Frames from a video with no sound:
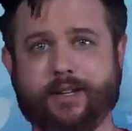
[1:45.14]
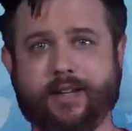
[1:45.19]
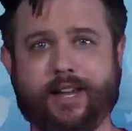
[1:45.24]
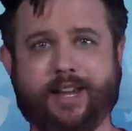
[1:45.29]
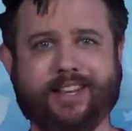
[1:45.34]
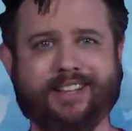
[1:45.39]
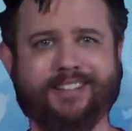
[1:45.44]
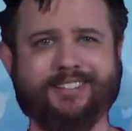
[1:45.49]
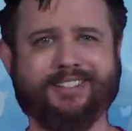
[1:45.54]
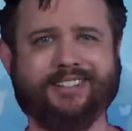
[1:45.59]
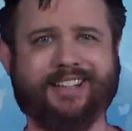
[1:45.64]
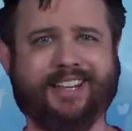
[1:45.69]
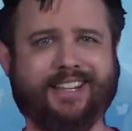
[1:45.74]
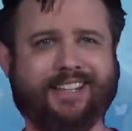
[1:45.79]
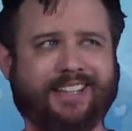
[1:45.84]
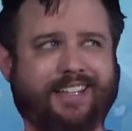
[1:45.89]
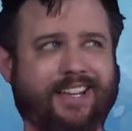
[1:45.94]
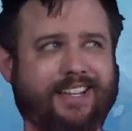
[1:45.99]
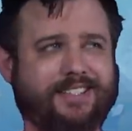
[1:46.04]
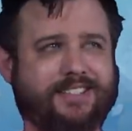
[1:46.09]
And I
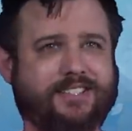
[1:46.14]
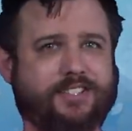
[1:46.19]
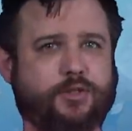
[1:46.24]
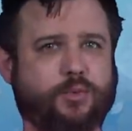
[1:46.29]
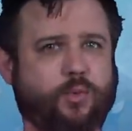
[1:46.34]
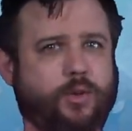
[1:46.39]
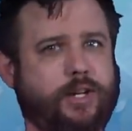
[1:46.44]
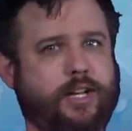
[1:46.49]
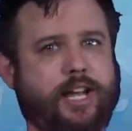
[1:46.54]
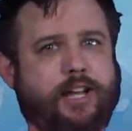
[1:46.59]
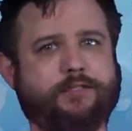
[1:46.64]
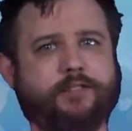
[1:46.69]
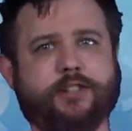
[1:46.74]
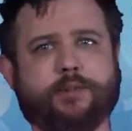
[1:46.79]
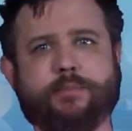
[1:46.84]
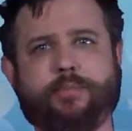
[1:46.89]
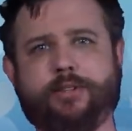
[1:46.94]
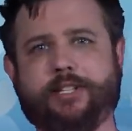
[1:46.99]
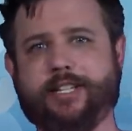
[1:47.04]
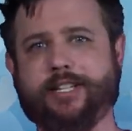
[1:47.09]
guess you would have
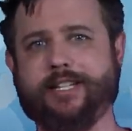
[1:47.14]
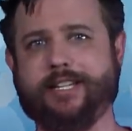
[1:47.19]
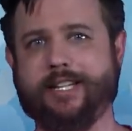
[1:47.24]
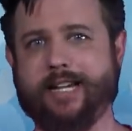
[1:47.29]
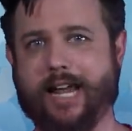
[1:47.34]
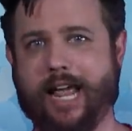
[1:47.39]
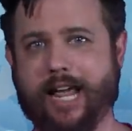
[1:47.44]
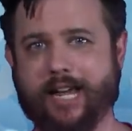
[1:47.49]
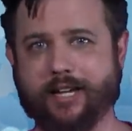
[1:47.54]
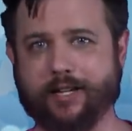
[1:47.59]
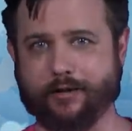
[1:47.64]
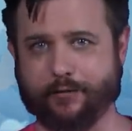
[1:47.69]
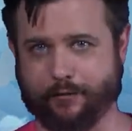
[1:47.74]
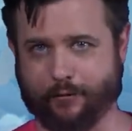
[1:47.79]
complete negative